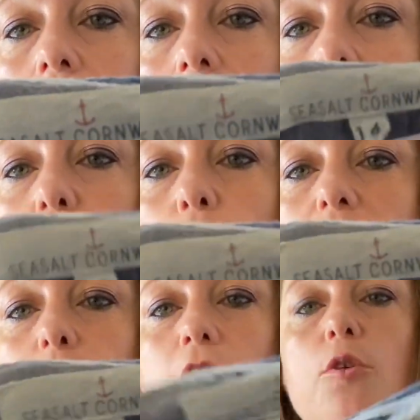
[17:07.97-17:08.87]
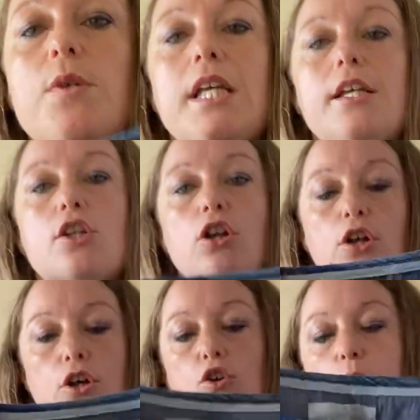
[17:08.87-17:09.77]
I always pick up sea salt
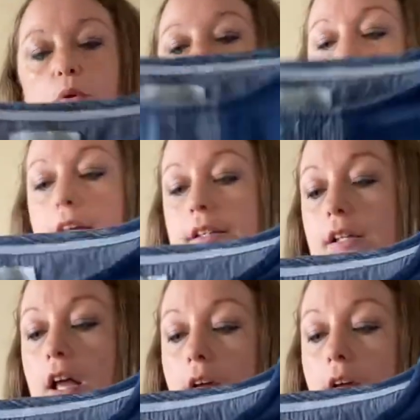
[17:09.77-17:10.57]
at a good price,